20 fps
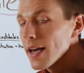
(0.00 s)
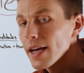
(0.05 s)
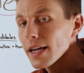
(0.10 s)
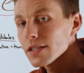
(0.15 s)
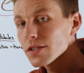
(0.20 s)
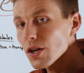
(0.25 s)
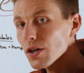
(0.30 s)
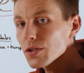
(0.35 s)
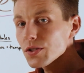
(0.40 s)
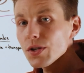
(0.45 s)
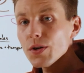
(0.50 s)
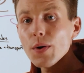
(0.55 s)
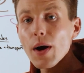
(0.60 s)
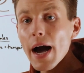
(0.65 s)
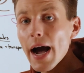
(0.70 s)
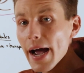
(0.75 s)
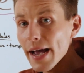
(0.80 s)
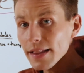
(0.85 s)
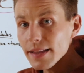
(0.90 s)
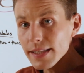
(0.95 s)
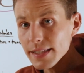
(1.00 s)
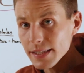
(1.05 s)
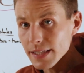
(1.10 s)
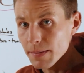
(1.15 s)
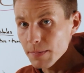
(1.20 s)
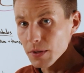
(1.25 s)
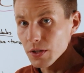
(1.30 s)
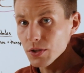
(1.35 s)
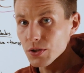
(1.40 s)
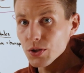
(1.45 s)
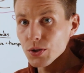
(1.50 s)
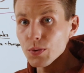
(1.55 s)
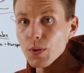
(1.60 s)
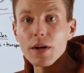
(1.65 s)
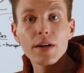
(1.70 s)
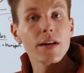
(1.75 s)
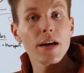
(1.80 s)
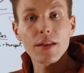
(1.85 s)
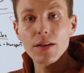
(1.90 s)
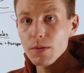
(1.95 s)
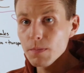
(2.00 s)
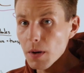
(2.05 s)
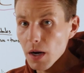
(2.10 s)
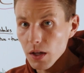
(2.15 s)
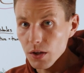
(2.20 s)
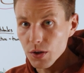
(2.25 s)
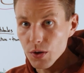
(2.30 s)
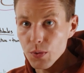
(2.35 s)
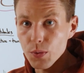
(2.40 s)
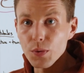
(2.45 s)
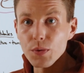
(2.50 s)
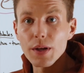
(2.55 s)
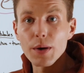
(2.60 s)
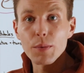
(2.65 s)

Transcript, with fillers: It's also highly similar to another molecule